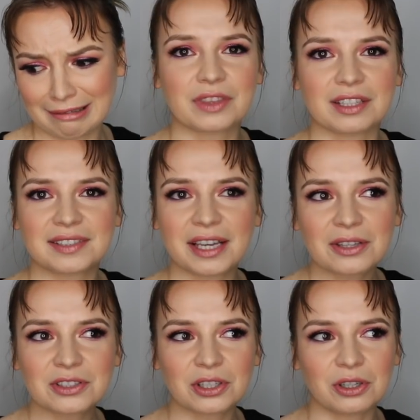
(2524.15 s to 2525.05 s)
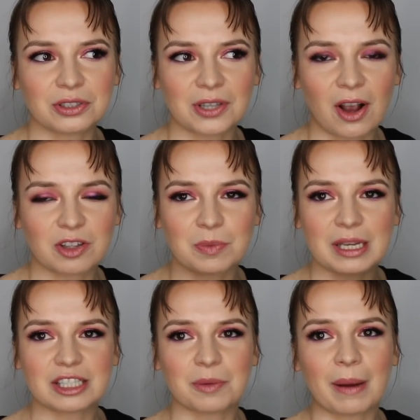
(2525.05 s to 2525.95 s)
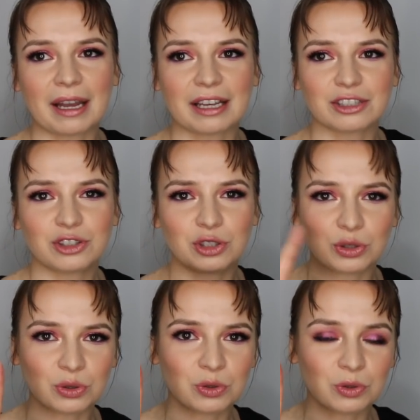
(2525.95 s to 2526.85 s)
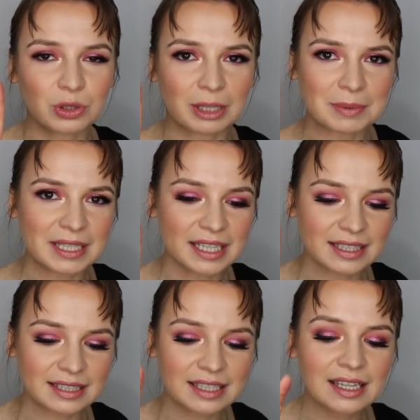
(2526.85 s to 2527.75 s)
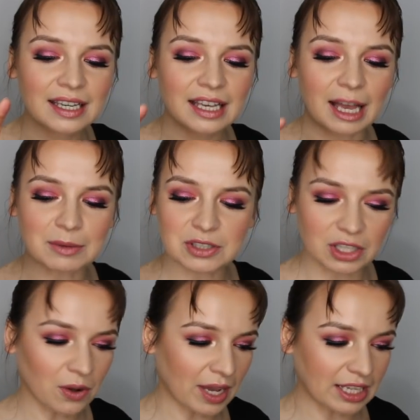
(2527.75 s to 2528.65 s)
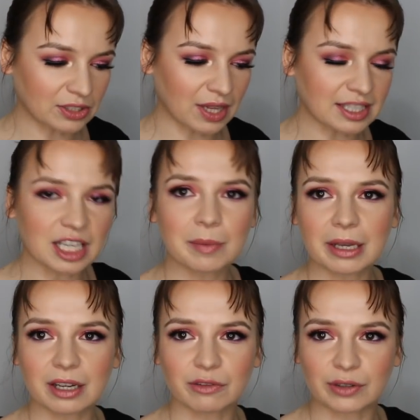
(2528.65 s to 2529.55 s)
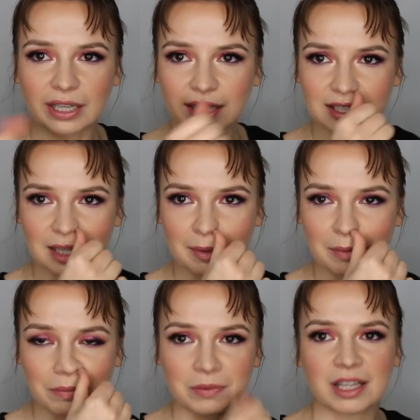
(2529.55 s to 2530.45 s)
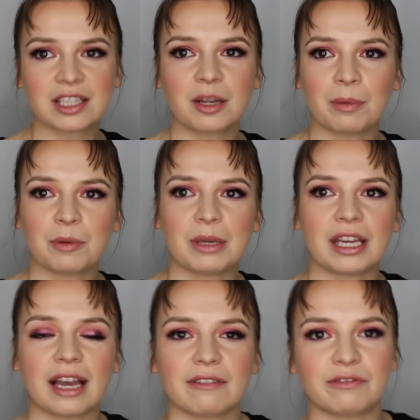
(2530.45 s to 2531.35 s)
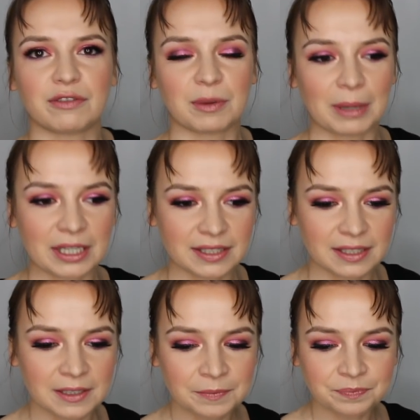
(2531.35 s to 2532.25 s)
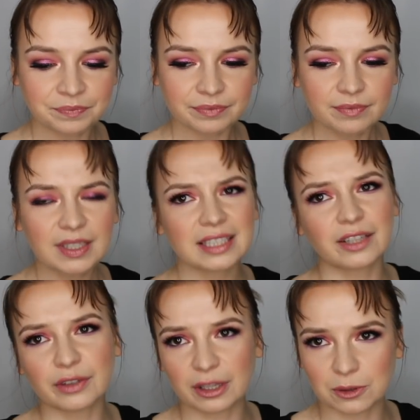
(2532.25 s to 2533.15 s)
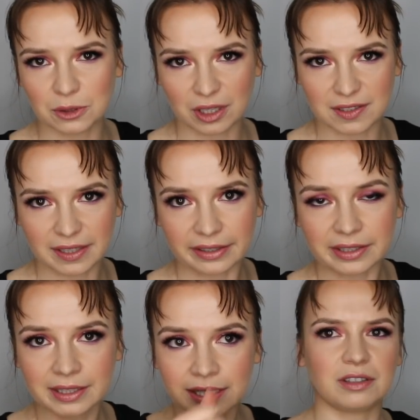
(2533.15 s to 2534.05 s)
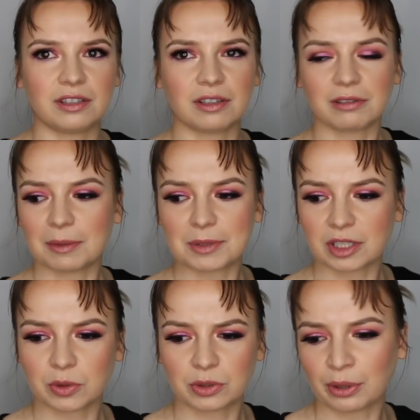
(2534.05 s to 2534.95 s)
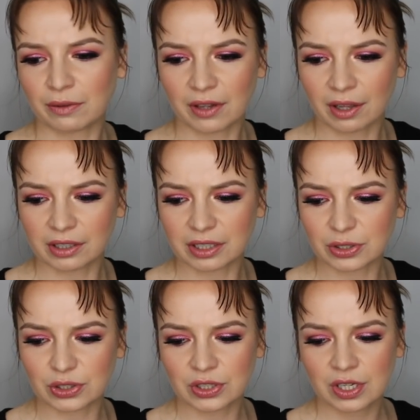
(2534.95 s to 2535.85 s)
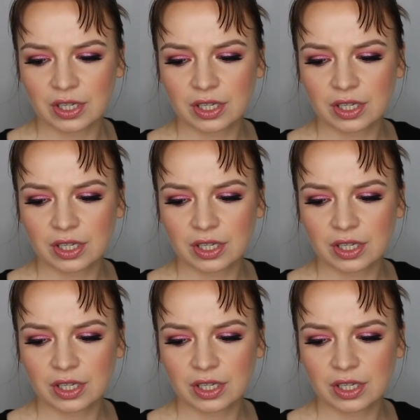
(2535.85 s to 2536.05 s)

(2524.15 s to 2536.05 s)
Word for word: The sales girl talked me into buying 2 lipsticks. I'm just like, okay, so that's gonna be enough, right? That's gonna put me at $50, because everything was on sale. The lipsticks were $12.